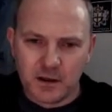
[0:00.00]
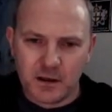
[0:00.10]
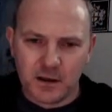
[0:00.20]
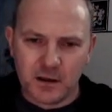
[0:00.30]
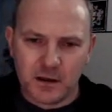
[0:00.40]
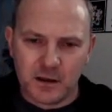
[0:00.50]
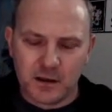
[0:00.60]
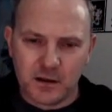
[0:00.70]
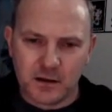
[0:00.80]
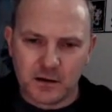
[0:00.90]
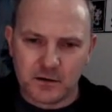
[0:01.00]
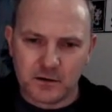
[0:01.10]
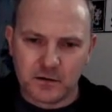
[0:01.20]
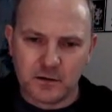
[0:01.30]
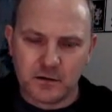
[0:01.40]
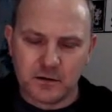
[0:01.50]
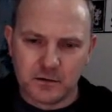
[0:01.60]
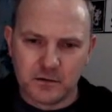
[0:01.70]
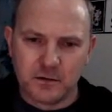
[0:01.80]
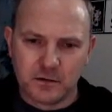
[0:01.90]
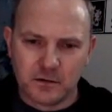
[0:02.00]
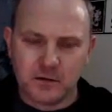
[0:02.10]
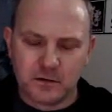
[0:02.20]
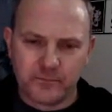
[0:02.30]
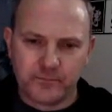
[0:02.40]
(silent)